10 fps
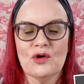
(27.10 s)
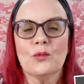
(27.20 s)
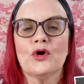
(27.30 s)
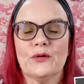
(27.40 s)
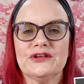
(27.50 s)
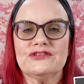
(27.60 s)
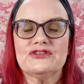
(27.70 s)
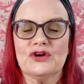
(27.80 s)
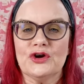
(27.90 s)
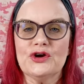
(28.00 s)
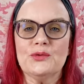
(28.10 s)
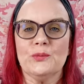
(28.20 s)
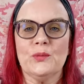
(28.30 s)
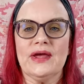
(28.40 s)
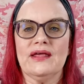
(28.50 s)
We're going to start
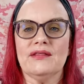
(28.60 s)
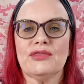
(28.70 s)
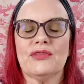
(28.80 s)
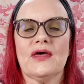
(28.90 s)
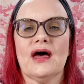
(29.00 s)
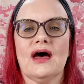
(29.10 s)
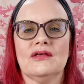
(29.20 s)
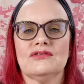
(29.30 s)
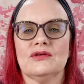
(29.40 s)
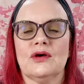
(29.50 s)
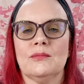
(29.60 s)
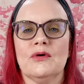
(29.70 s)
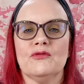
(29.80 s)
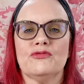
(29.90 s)
with some